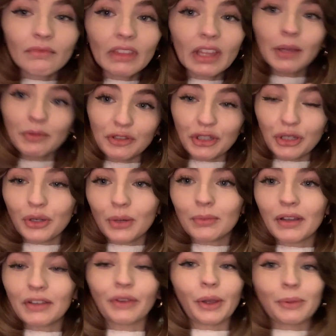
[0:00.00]
I'm shooting on my
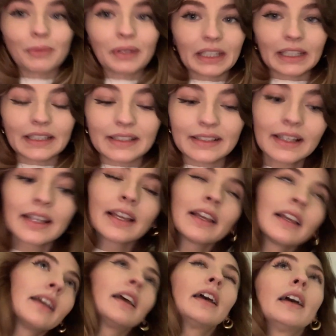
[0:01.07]
phone because
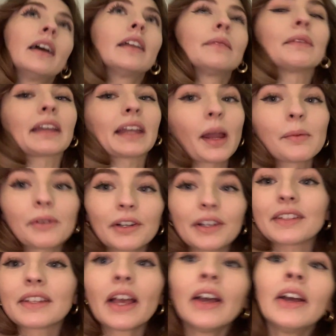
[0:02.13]
my camera is
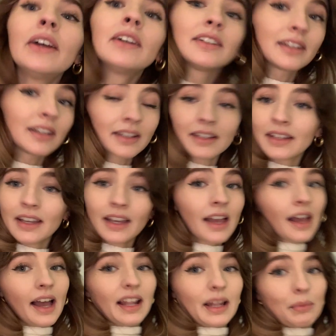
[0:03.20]

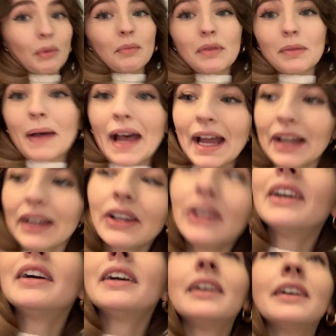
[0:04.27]
at the bottom of the bag.
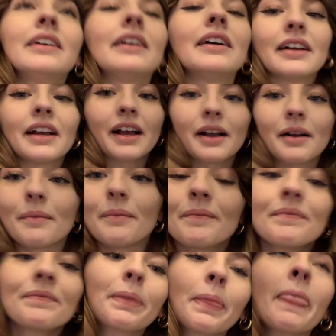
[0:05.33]

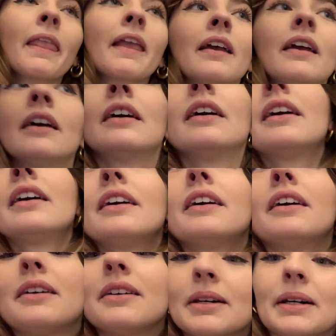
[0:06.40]

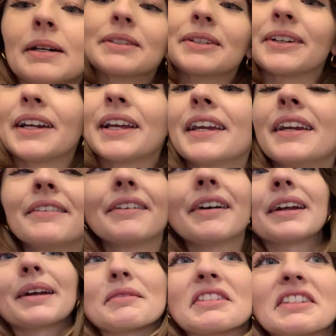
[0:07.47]
Sorry, I'm going
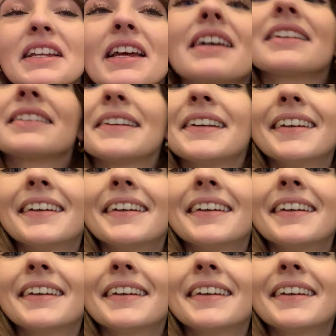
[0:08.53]
up the stairs.